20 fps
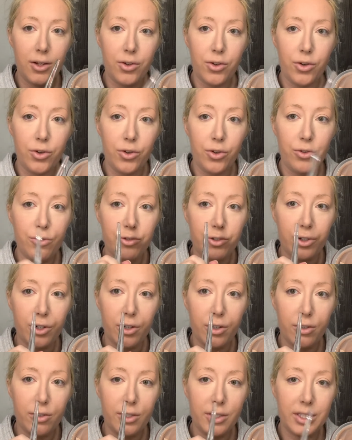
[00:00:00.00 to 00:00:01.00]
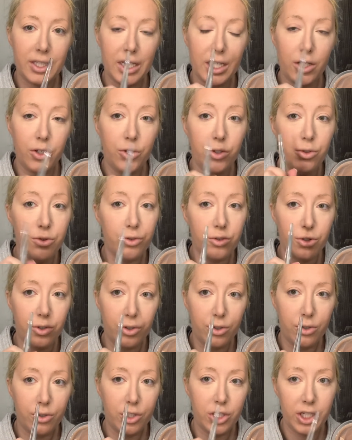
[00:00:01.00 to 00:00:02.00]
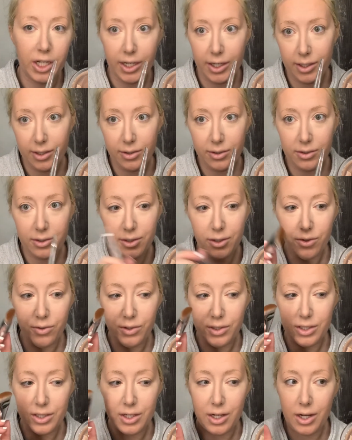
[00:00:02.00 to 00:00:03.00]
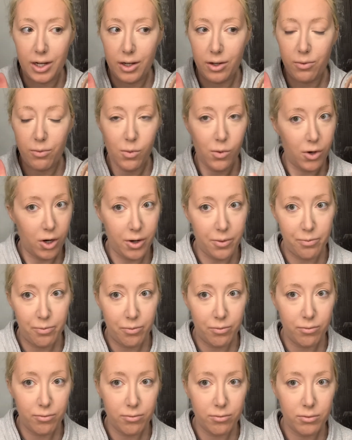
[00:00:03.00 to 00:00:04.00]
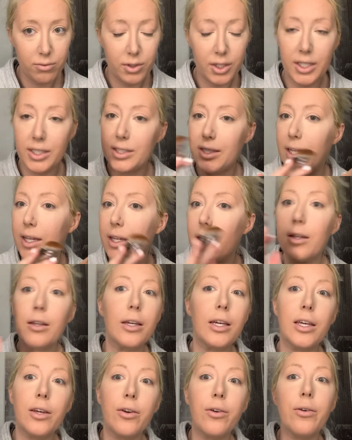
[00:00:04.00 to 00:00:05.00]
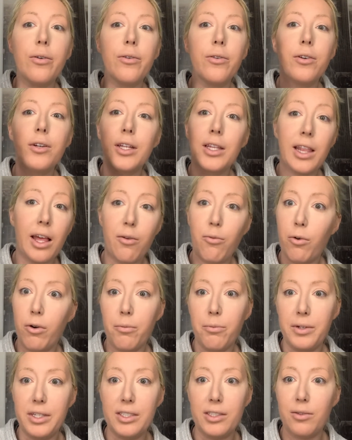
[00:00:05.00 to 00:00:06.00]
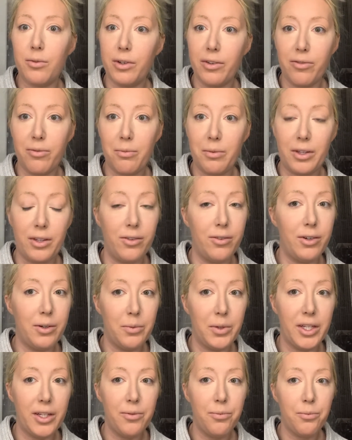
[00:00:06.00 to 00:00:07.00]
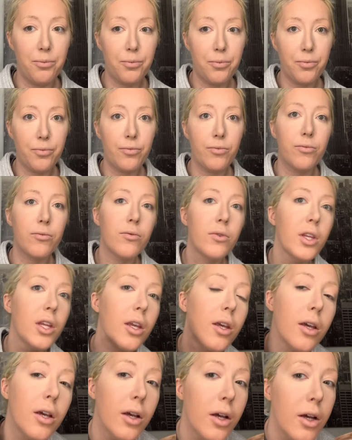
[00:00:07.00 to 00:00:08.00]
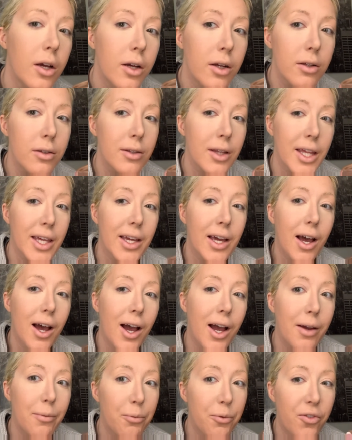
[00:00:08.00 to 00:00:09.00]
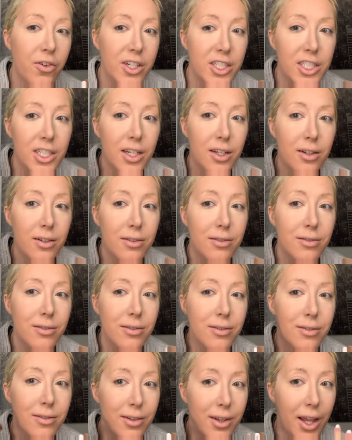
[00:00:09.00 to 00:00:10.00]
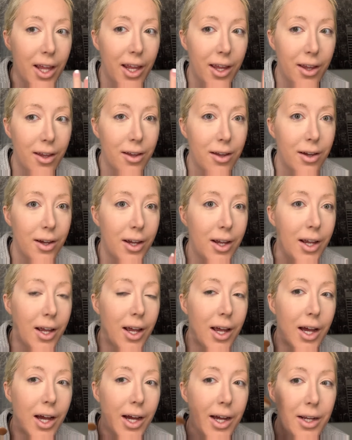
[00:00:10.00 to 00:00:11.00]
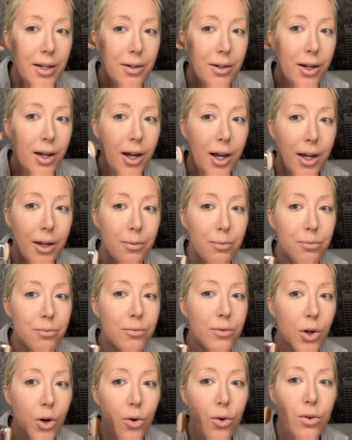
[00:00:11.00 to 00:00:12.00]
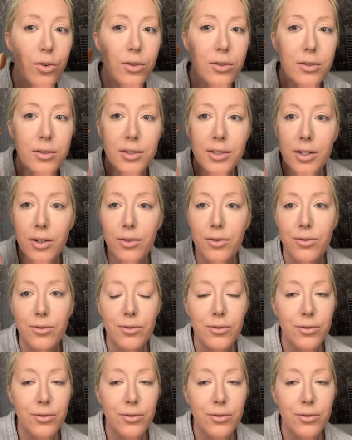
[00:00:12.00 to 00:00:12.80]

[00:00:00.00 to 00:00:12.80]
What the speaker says: neutral. It's like a neutral shade, so it's not warm, because like, ew, get that warmness away from me, you know what I mean? Like, I'm frigid, like I'm cold. So,